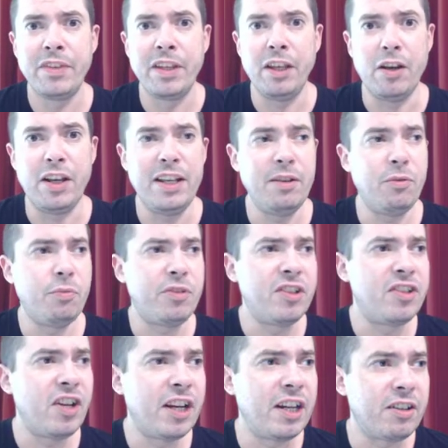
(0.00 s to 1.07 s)
You know, he
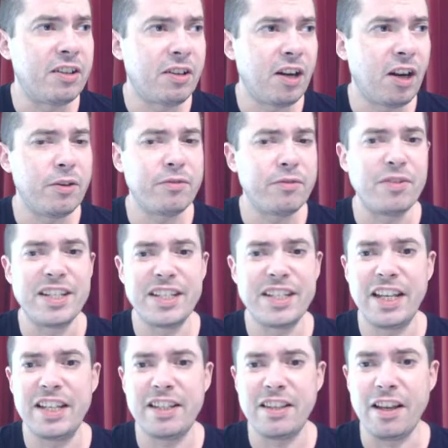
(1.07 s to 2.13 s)
designed clothes for his
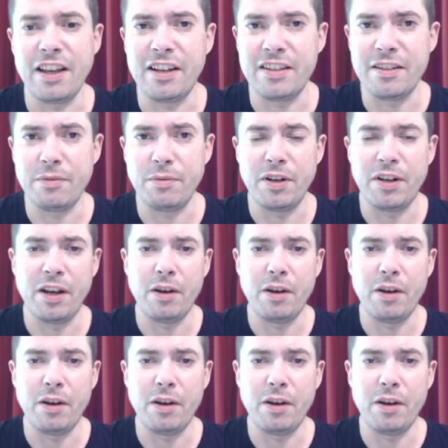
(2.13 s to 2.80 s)
sister because he went,